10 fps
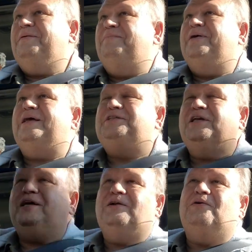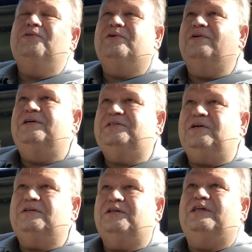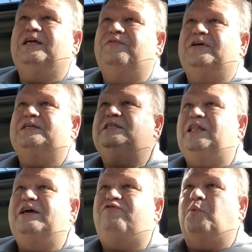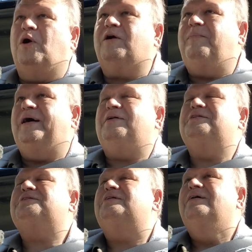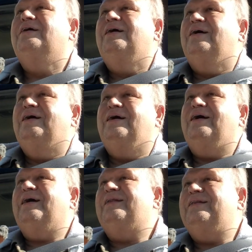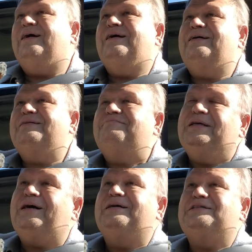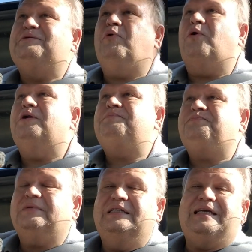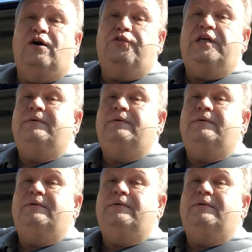But as you get older, you start to think of it as life-work balance. And, yeah, it's important. It's healthy.